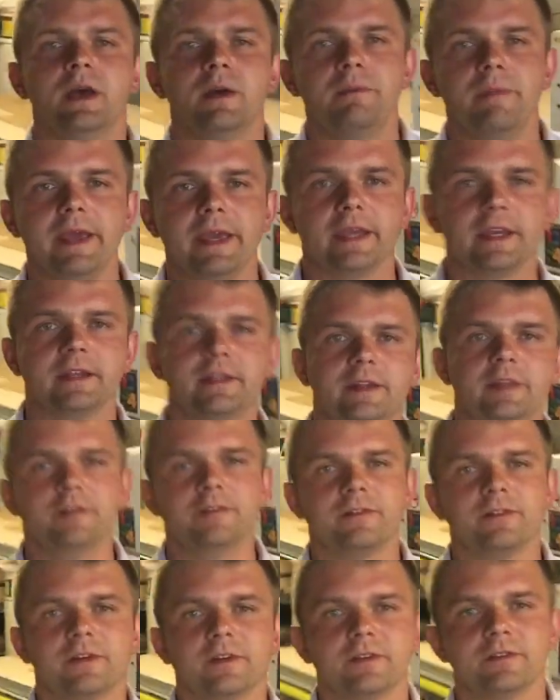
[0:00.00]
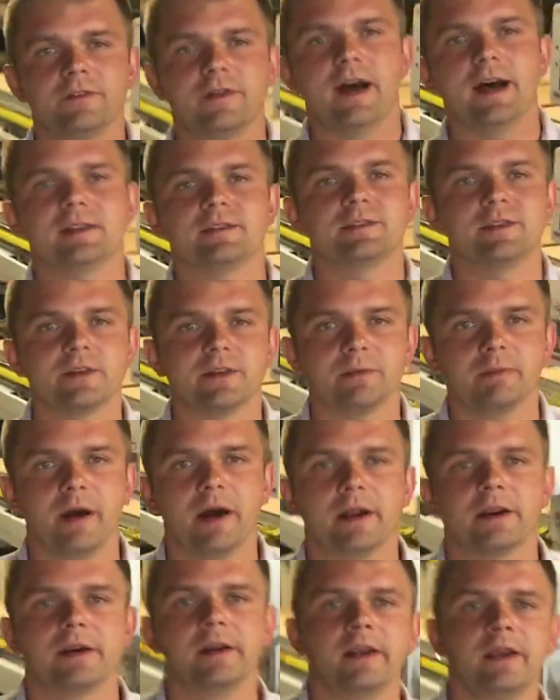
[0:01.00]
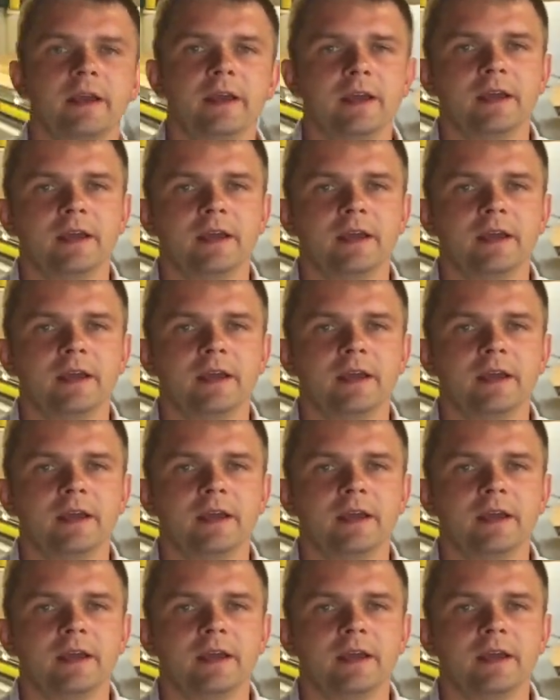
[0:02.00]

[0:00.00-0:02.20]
make it different, faster, better.